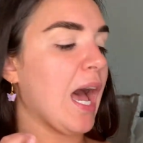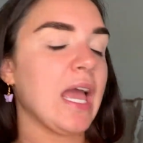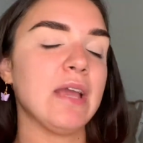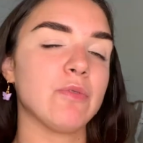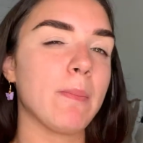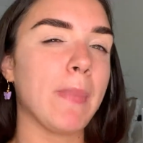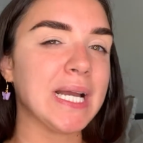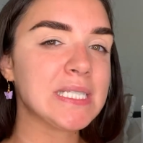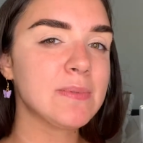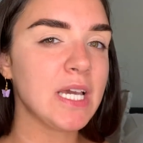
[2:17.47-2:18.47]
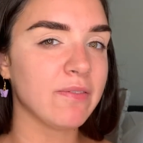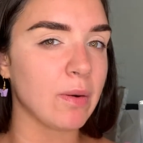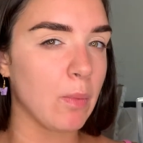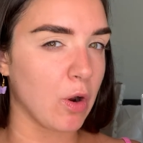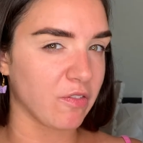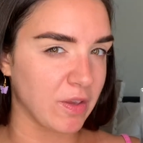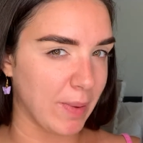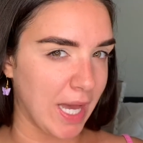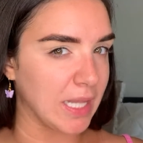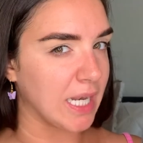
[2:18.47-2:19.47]
It reminds me of a Morphe
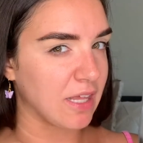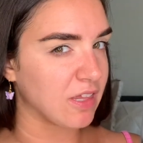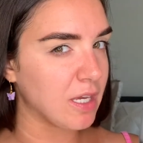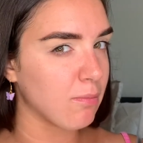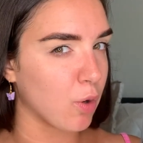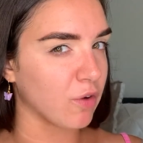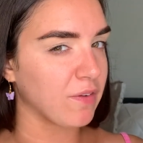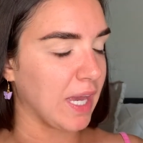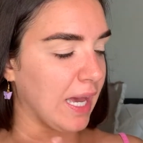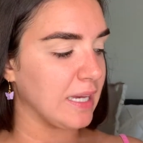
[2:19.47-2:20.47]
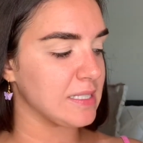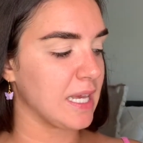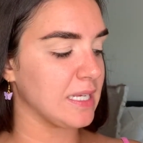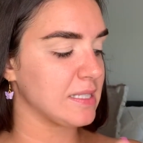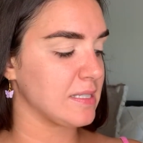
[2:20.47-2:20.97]
palette. I think Morphe has a